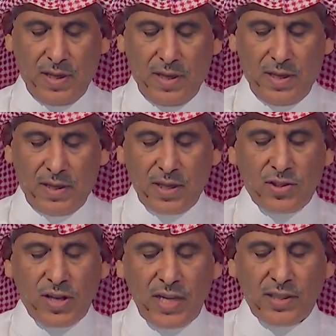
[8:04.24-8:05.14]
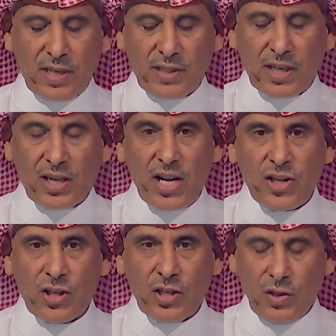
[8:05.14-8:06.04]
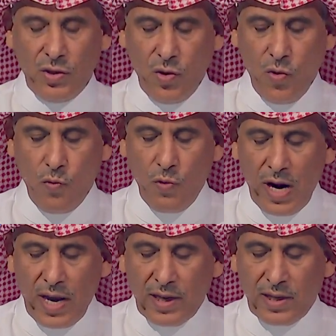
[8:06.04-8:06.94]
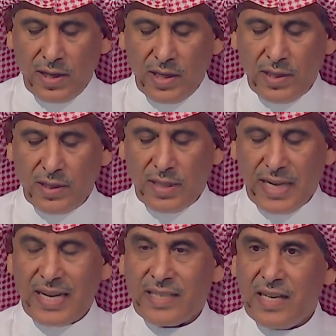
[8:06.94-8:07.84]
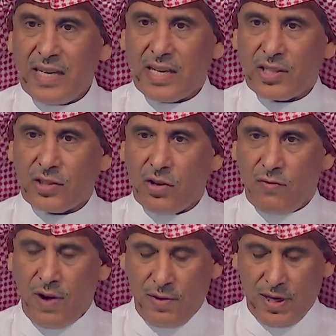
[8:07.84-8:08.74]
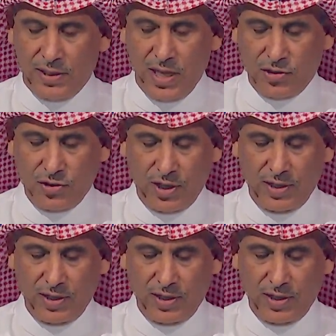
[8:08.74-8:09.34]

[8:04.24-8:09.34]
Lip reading: This greater integration will increase the resilience of our industry